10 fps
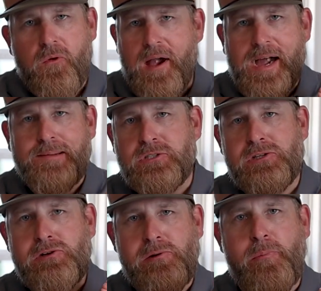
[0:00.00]

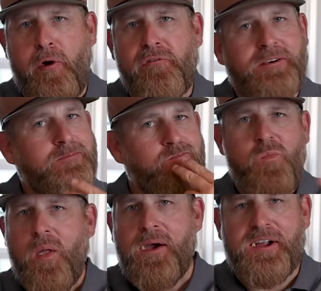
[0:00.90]
Absolutely perfect.
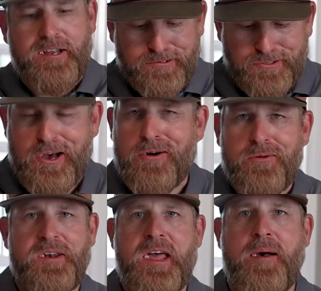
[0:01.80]
Again, I always talk
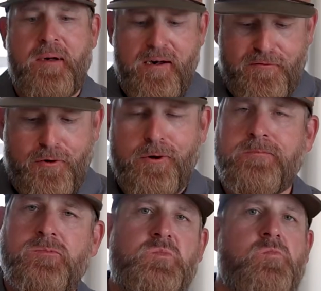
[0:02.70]
with my damn mouth full.
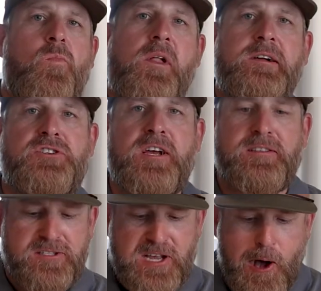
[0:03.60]
Check
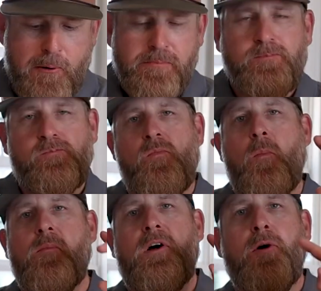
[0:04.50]
this out.
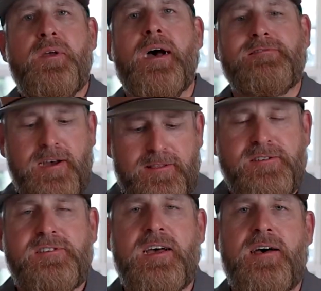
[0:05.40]
Hope you guys like
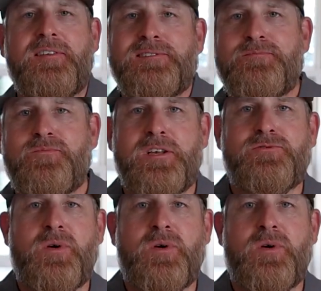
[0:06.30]
this this